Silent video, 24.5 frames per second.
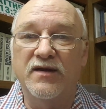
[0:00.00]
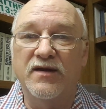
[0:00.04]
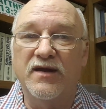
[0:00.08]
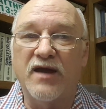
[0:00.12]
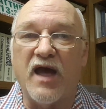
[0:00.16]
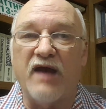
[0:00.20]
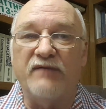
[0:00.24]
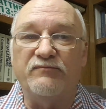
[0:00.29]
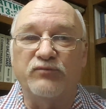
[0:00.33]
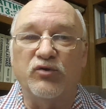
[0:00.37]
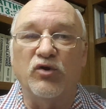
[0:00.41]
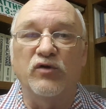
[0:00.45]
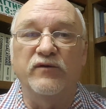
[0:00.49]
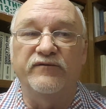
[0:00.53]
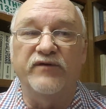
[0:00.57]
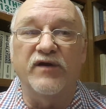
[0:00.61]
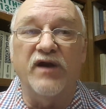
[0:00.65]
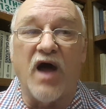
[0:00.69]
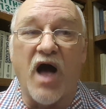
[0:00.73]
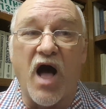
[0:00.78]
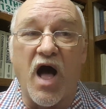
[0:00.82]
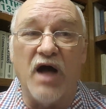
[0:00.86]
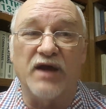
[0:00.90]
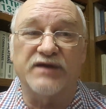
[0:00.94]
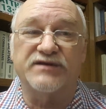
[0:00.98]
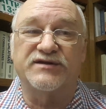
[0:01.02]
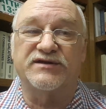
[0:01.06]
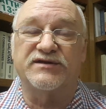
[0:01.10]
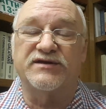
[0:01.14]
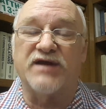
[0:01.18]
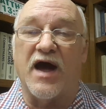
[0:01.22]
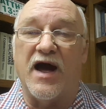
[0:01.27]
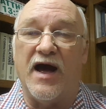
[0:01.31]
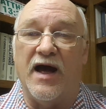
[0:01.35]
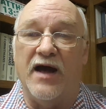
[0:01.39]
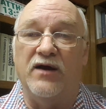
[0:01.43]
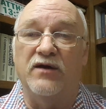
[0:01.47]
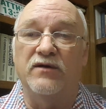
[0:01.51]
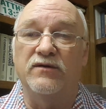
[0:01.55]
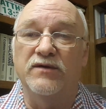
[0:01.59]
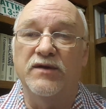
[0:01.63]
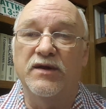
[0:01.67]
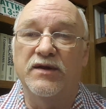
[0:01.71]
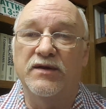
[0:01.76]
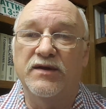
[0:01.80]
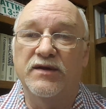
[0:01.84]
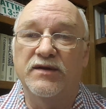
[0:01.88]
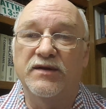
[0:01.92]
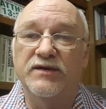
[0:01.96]
have proven hostile
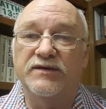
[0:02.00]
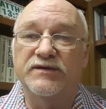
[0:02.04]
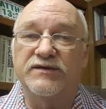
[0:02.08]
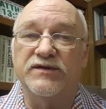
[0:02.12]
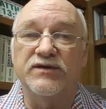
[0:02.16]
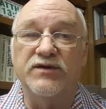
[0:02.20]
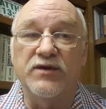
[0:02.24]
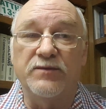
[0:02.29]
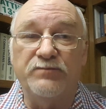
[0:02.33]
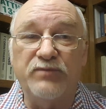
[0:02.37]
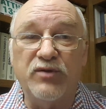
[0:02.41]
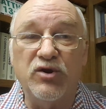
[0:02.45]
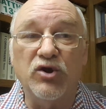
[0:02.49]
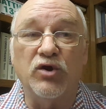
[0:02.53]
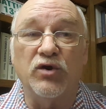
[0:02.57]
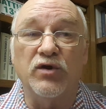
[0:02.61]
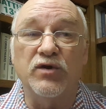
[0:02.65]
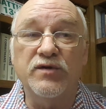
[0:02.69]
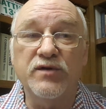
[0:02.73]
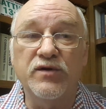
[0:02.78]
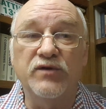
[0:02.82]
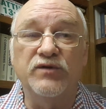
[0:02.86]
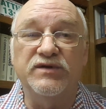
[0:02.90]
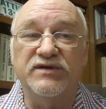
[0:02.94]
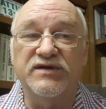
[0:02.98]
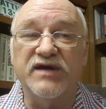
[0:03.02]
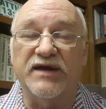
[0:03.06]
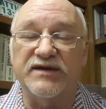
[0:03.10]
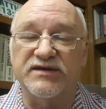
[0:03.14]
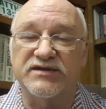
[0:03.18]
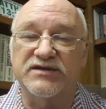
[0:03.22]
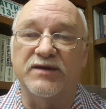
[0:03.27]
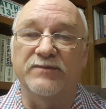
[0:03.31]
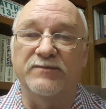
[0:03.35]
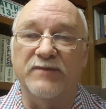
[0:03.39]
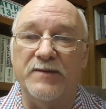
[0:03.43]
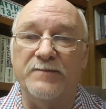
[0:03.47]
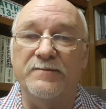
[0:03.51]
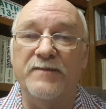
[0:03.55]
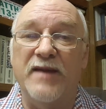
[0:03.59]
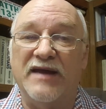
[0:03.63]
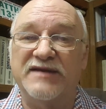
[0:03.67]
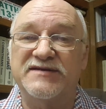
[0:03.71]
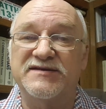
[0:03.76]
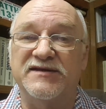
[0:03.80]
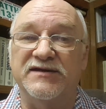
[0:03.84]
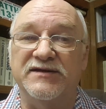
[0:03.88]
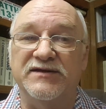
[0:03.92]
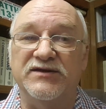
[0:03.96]
to the pure New Testament
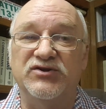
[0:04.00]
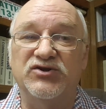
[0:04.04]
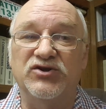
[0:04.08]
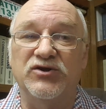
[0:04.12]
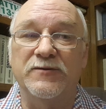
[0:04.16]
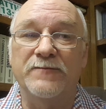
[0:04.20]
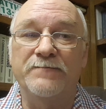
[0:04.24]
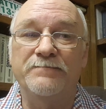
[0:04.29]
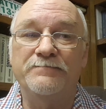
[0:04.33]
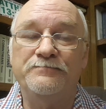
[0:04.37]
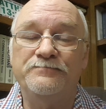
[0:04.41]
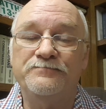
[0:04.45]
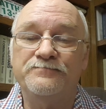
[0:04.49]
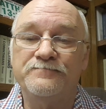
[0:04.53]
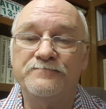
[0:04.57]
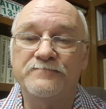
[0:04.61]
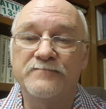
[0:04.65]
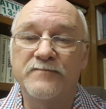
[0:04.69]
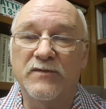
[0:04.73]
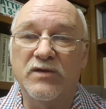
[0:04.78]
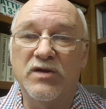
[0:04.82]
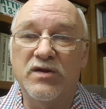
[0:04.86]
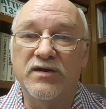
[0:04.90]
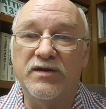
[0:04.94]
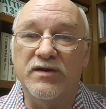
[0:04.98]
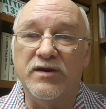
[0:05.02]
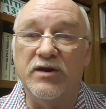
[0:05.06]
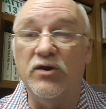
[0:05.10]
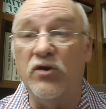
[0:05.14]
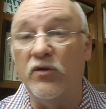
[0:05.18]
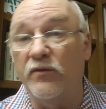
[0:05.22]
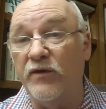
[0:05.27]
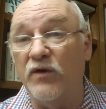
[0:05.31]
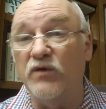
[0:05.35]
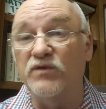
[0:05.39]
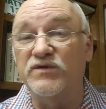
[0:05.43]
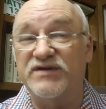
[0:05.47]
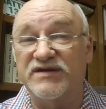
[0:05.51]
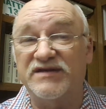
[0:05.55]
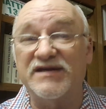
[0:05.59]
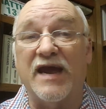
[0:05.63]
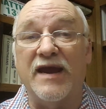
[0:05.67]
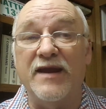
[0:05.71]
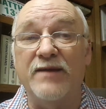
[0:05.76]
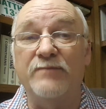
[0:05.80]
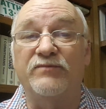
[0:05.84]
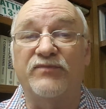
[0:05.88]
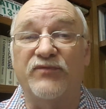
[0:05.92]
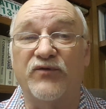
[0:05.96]
message. Those
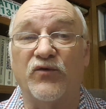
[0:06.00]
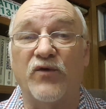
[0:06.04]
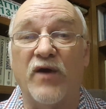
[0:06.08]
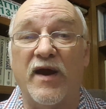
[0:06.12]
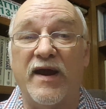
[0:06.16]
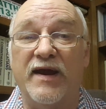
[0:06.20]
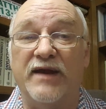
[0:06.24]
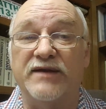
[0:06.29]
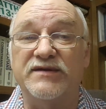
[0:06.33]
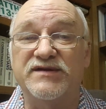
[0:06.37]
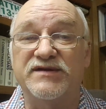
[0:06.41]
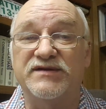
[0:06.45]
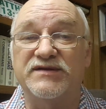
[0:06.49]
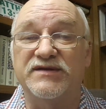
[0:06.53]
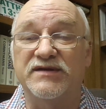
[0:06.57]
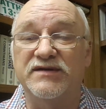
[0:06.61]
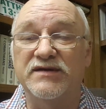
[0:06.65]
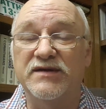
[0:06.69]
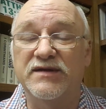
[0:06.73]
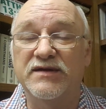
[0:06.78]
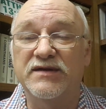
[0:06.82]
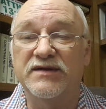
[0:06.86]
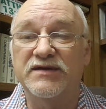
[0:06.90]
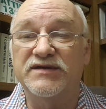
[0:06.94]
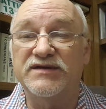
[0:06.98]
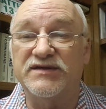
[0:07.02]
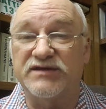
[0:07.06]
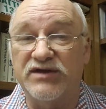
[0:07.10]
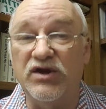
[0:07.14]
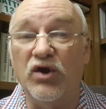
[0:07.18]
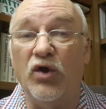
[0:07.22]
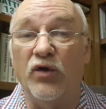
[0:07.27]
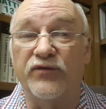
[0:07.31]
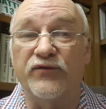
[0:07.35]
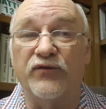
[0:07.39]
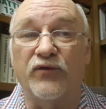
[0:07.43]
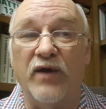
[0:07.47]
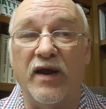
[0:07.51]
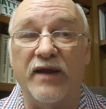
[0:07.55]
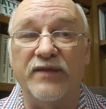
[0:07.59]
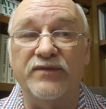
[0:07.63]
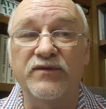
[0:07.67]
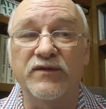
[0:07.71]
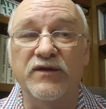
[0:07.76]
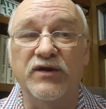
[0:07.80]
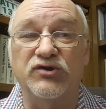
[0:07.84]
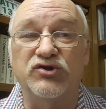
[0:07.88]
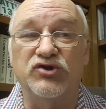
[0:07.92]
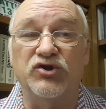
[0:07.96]
same threats still
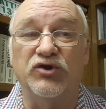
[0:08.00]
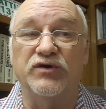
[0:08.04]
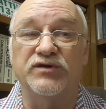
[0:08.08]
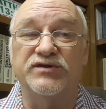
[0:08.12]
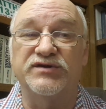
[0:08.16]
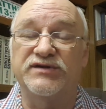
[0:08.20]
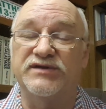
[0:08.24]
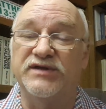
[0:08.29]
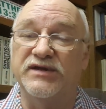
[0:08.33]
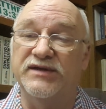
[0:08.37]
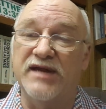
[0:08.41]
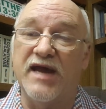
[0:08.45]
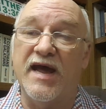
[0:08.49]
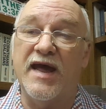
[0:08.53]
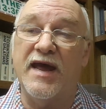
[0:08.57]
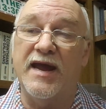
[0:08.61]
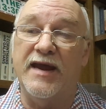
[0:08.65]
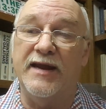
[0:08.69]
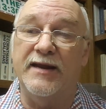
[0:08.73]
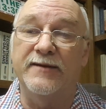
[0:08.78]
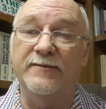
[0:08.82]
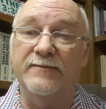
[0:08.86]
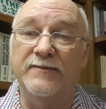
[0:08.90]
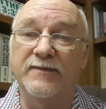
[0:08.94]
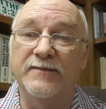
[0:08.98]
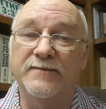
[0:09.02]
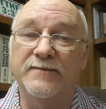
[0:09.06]
threaten the church today.